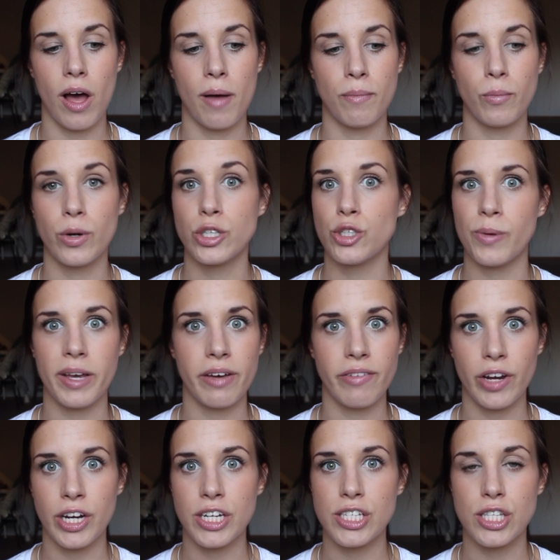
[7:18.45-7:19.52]
Um, we're doing a
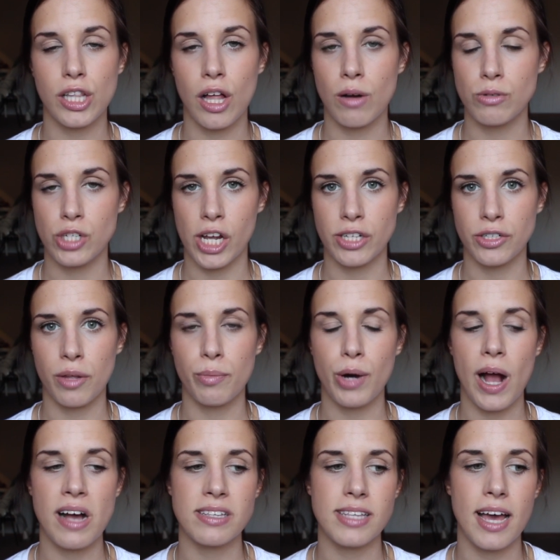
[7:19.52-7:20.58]
very slow, gentle
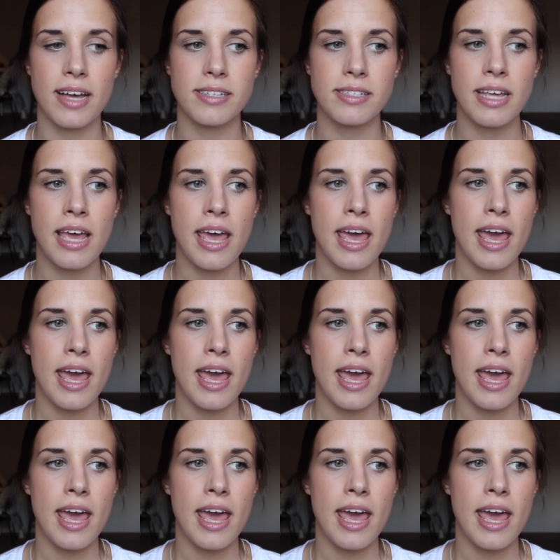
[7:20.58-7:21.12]
process